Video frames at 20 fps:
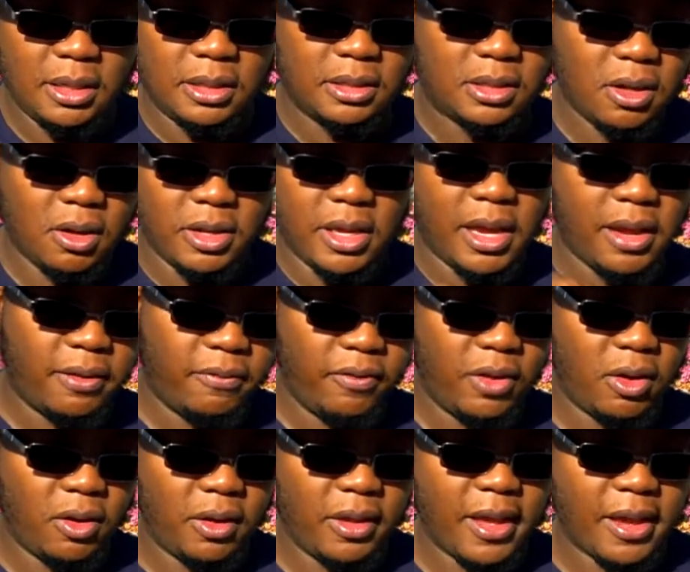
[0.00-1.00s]
So yeah,
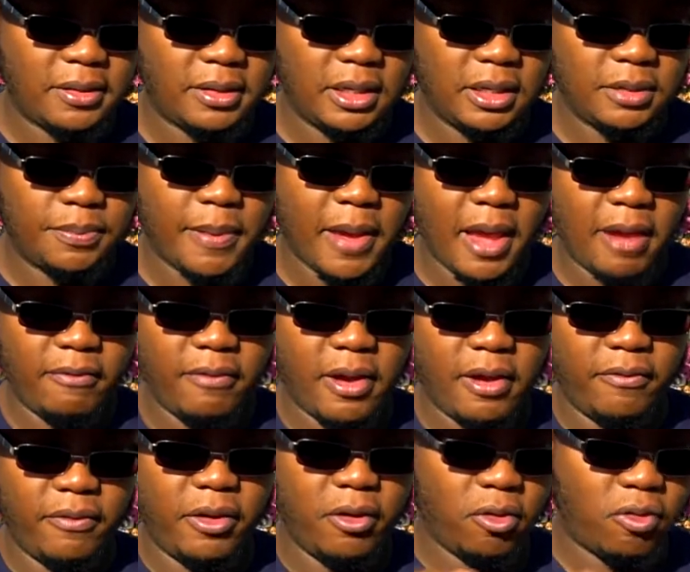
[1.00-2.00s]
we're going to capture this Pat
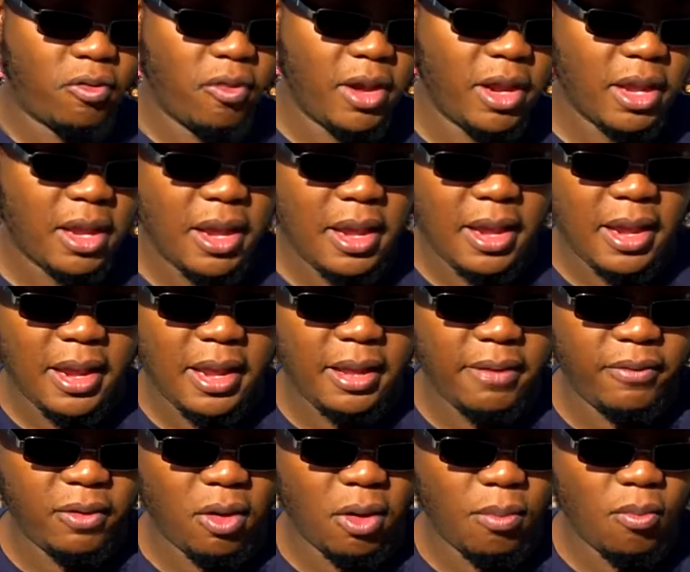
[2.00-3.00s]
Rat real quick, and
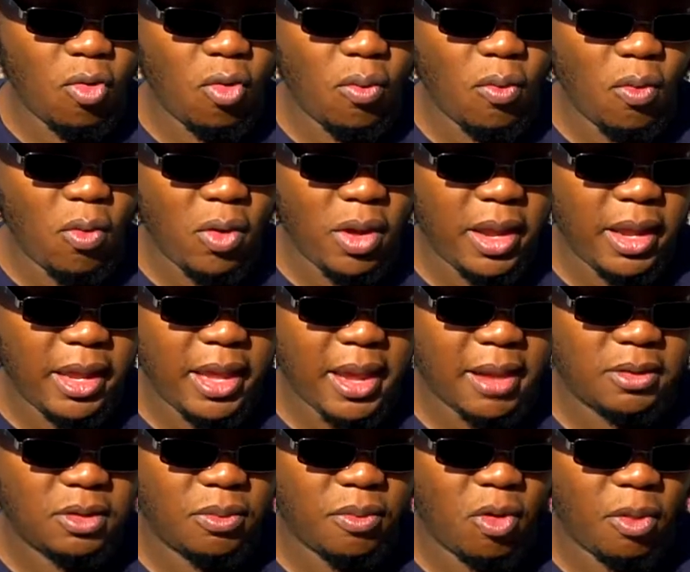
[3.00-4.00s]
then we're going to move on and
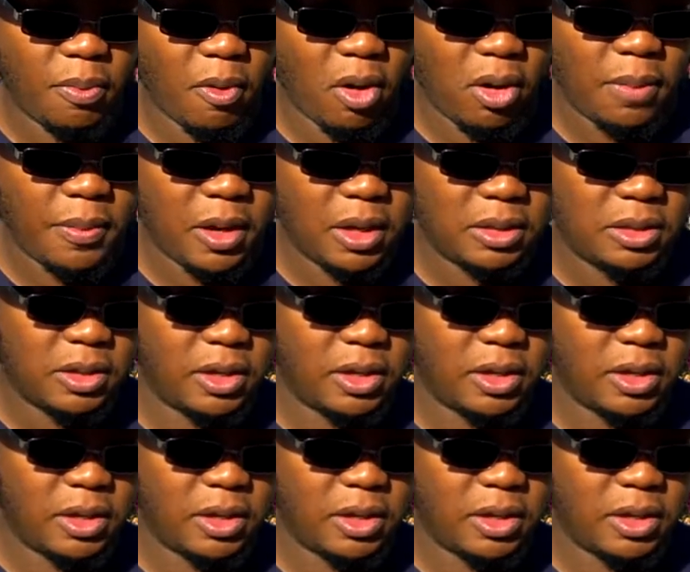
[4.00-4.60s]
capture more Pokemon.